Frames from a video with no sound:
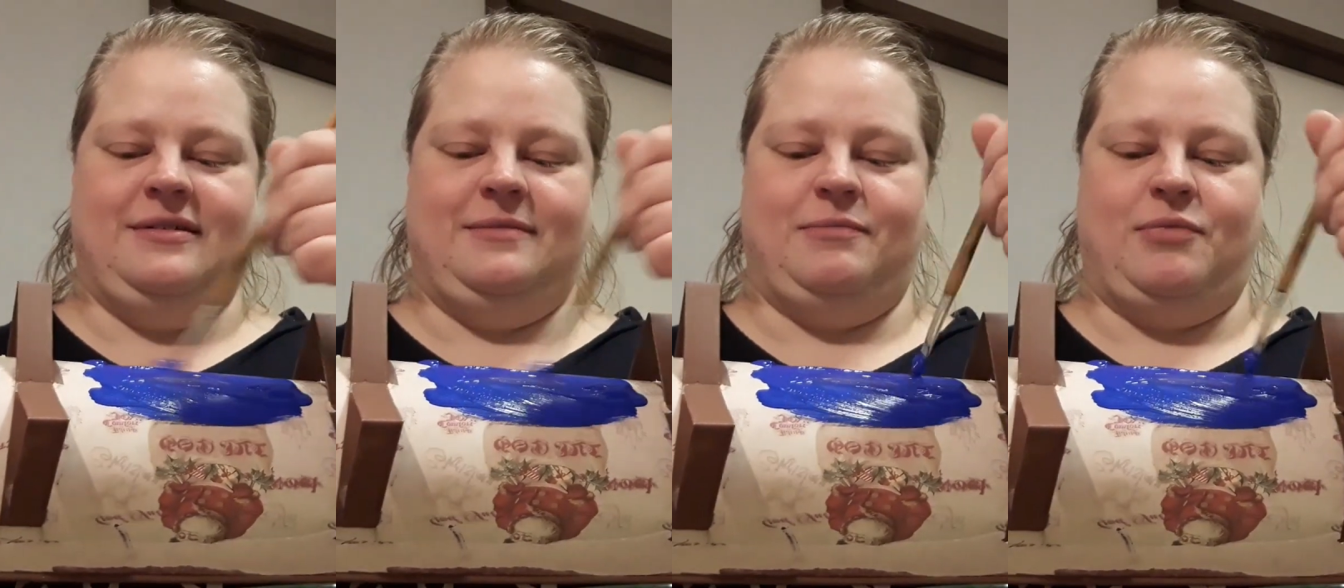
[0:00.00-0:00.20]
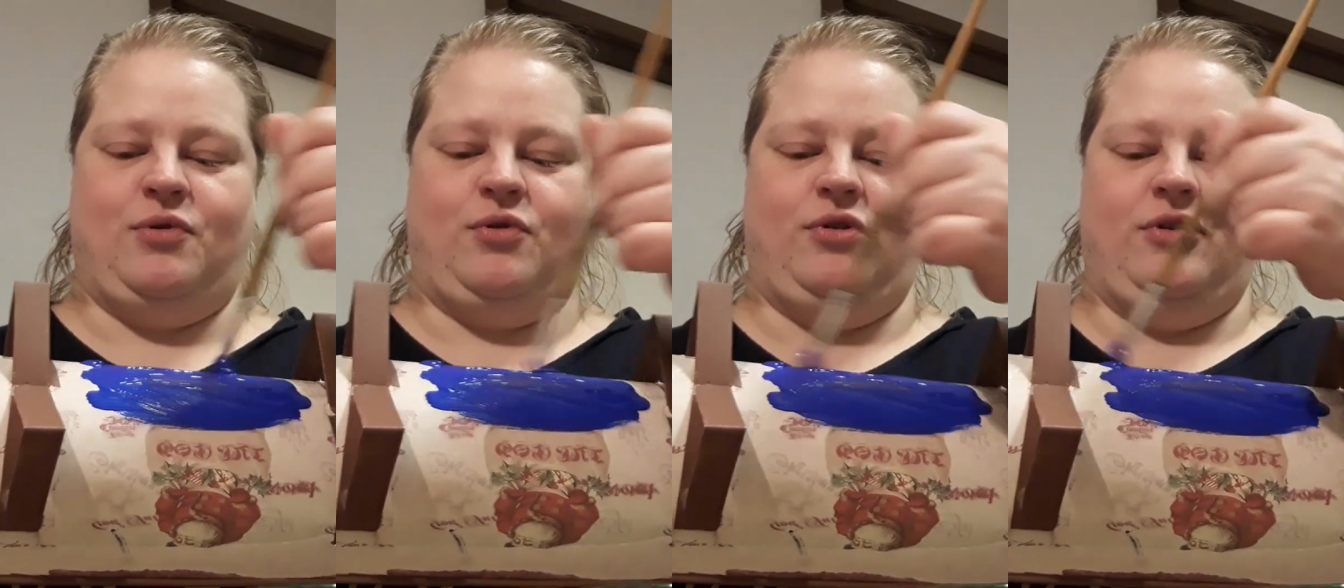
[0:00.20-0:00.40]

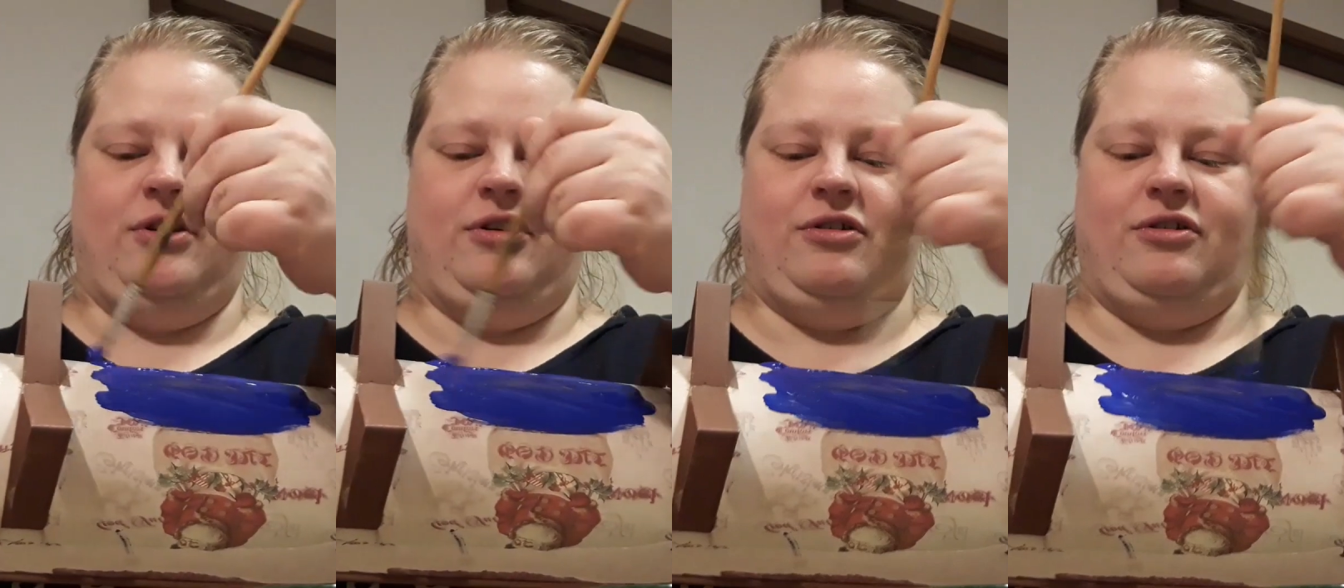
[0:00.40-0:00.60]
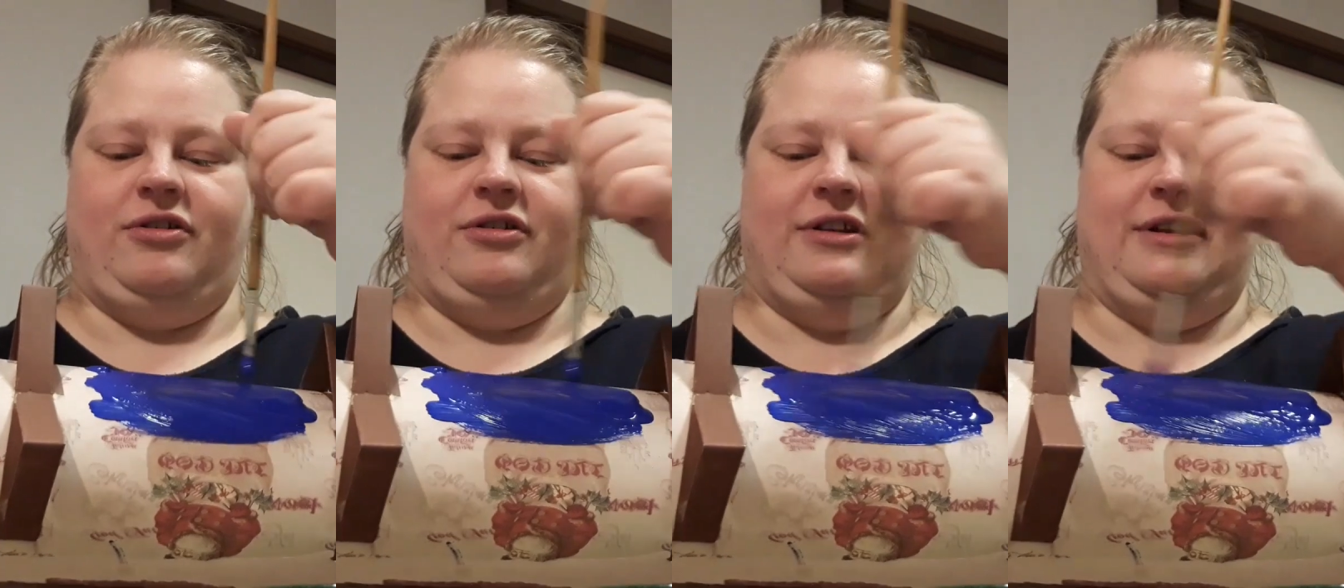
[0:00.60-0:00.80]
poured
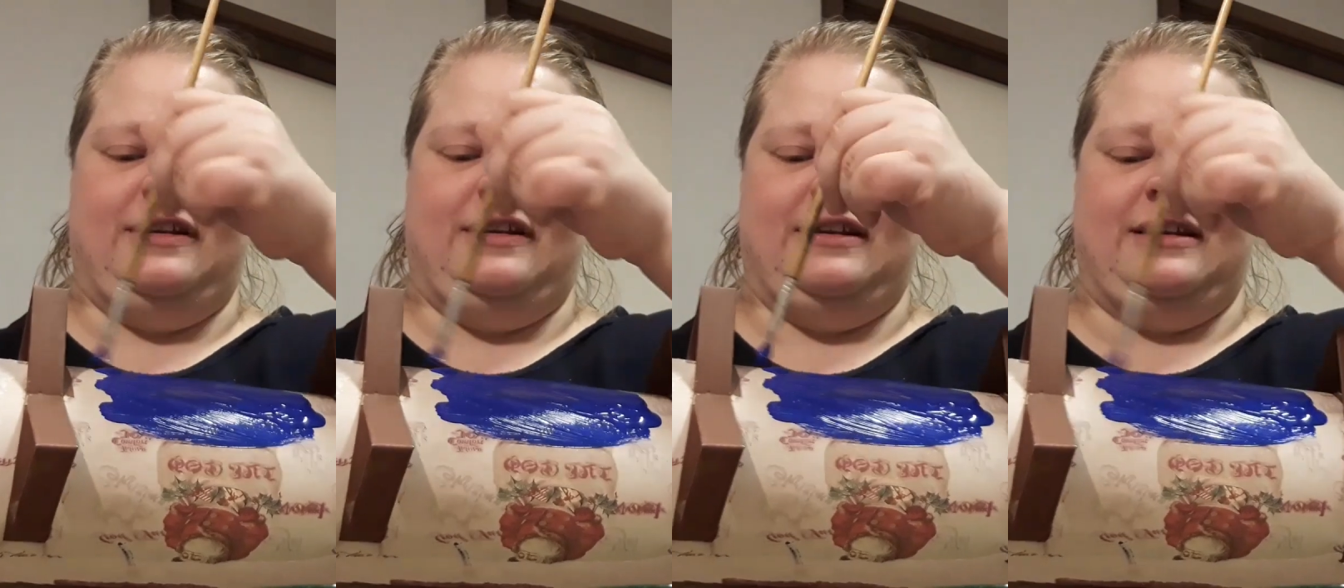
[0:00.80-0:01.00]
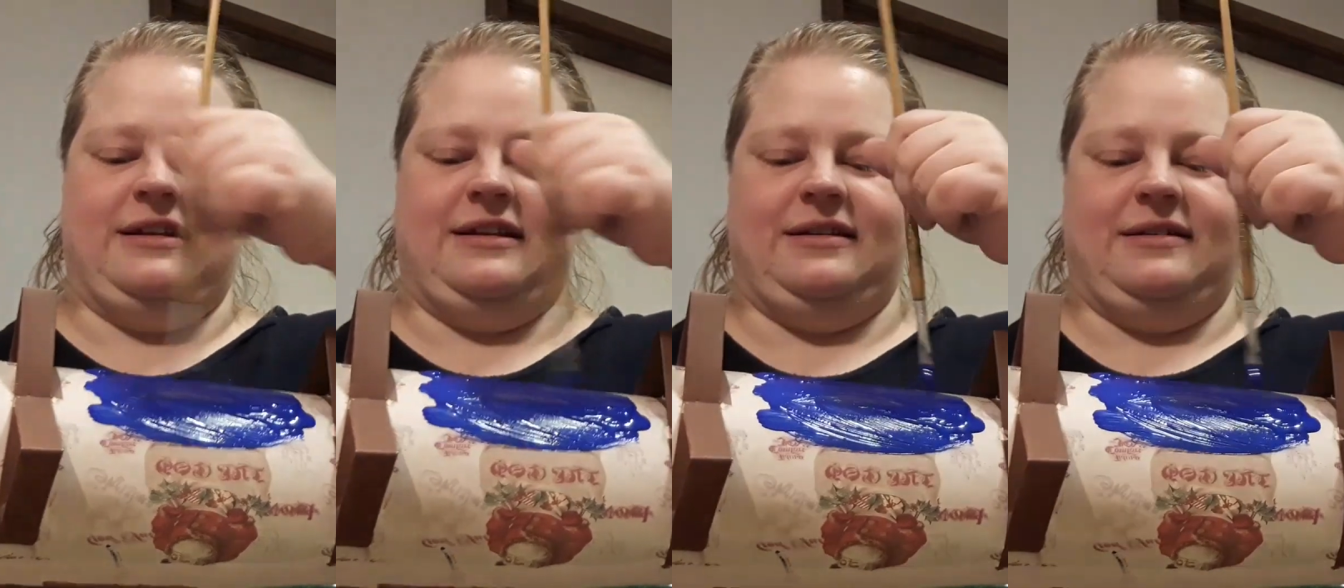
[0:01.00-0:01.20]
on and
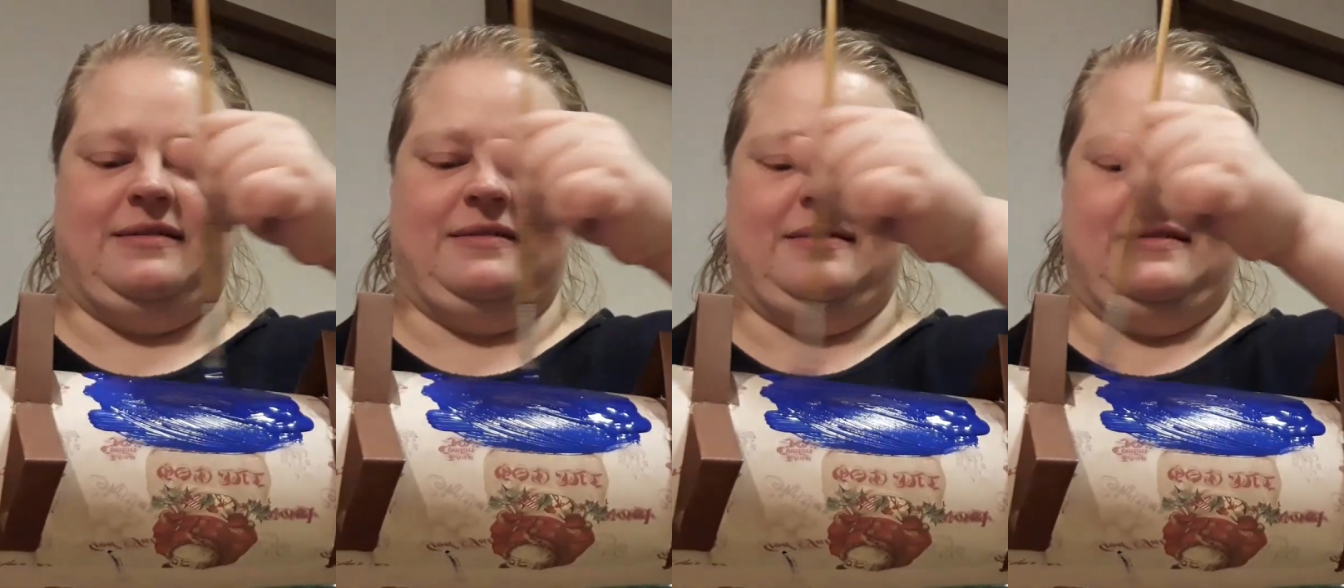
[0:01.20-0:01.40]
then